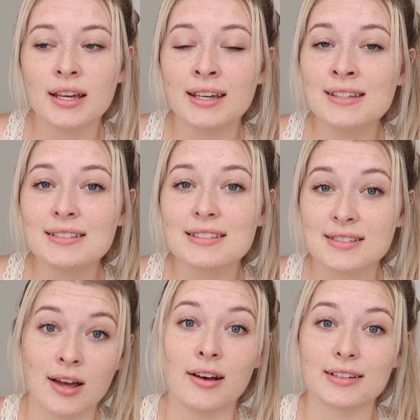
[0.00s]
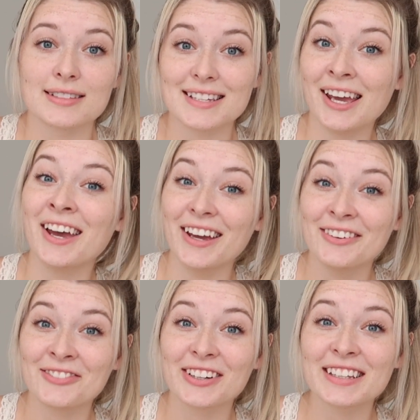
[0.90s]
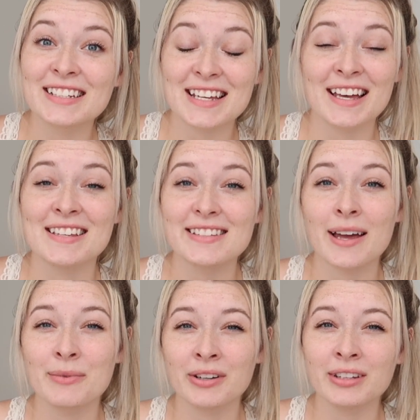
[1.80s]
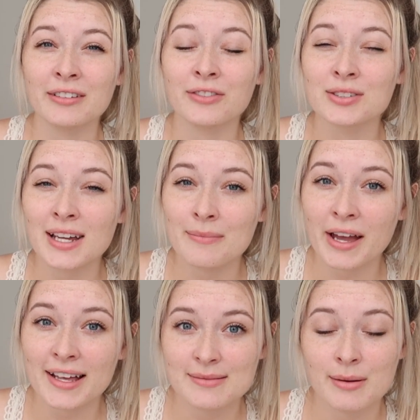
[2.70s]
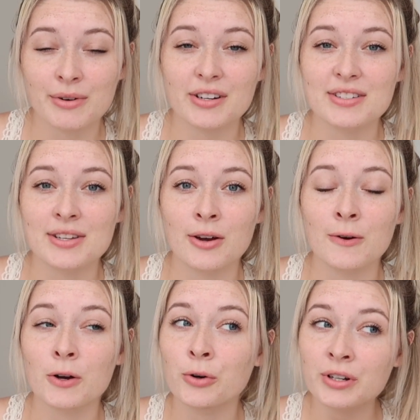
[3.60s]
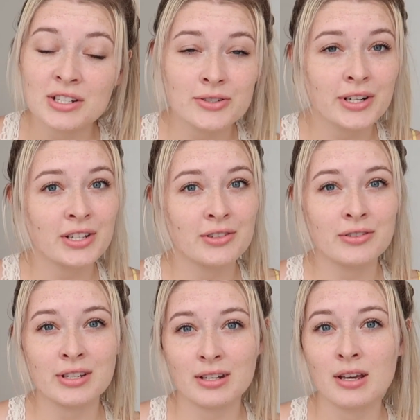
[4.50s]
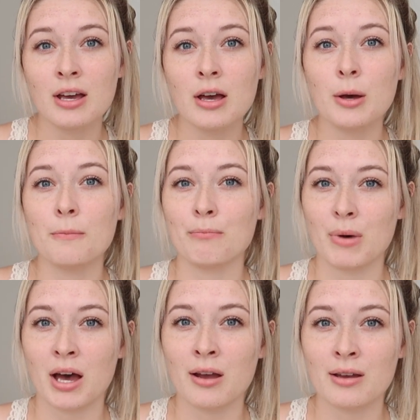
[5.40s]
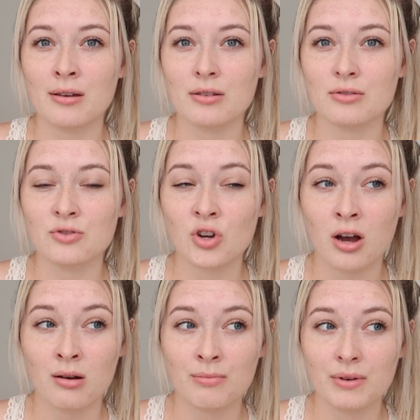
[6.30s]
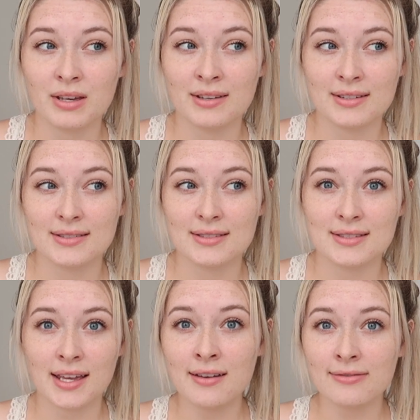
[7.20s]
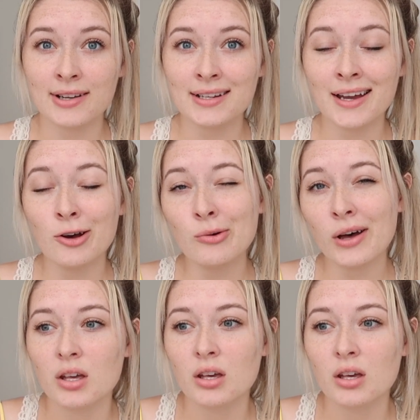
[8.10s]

It sucks. It really does. I'm currently a full-time cast member. So according to our union, my job is safe right now.